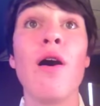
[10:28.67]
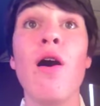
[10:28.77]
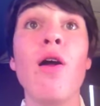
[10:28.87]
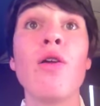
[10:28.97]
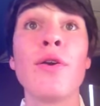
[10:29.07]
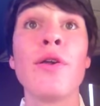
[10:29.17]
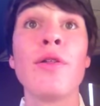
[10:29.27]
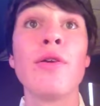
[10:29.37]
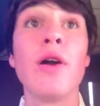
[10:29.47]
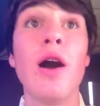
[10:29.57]
all looking a
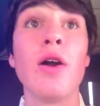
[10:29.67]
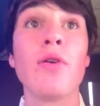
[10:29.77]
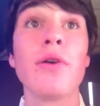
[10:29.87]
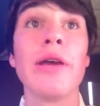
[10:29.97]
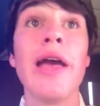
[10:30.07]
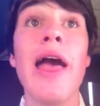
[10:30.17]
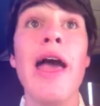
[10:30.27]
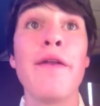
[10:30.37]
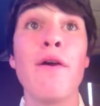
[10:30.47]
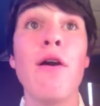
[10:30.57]
little hungry,
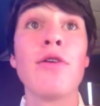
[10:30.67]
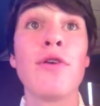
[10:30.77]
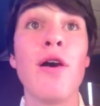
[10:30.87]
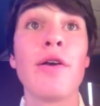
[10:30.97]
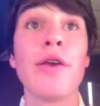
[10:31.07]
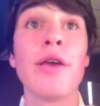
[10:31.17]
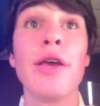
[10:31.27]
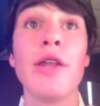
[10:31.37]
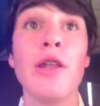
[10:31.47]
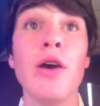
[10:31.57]
and all talking
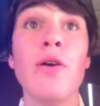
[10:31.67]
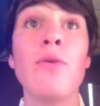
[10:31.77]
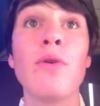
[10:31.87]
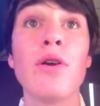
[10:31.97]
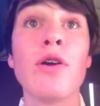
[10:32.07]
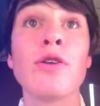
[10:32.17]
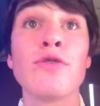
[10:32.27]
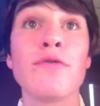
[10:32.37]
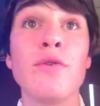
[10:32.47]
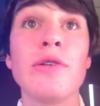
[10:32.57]
in low,
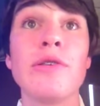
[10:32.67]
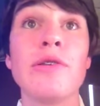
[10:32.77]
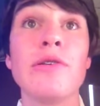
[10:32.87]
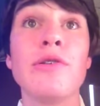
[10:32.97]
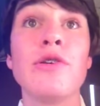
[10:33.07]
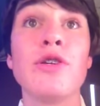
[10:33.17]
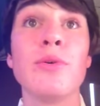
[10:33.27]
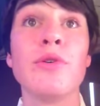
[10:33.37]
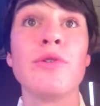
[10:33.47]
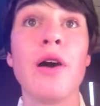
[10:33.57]
earnest voices
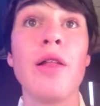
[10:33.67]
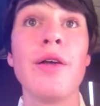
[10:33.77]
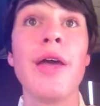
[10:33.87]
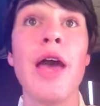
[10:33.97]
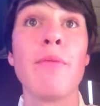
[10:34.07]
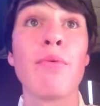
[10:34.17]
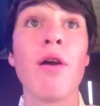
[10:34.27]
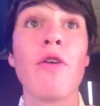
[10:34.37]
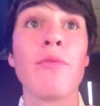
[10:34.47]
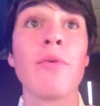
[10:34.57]
to a solid and
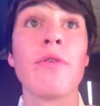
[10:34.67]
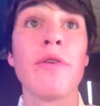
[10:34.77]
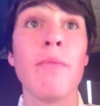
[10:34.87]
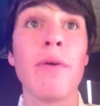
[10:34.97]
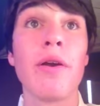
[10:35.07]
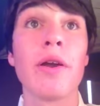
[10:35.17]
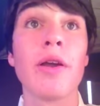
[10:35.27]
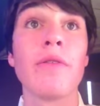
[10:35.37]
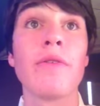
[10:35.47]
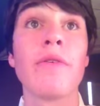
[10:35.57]
prosperous
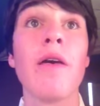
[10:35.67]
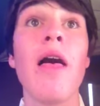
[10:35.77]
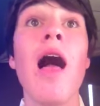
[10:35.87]
Americans.